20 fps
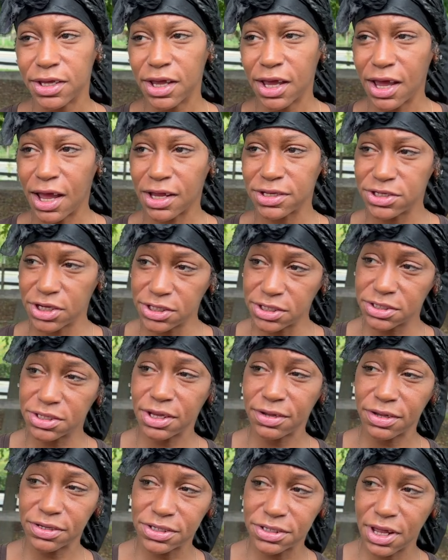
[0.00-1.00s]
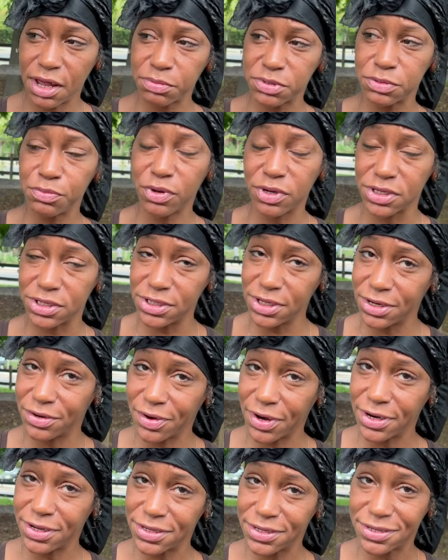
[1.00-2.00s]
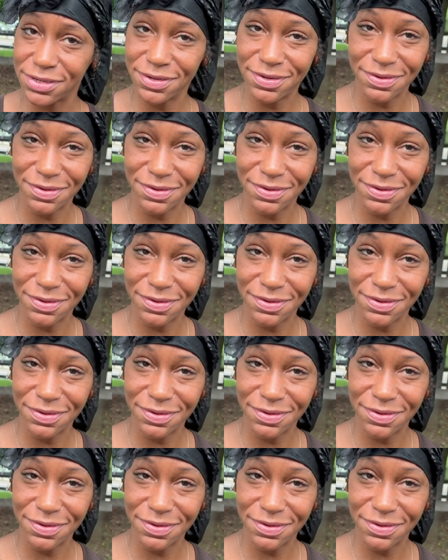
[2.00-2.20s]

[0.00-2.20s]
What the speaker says: I just stopped smoking cigarettes.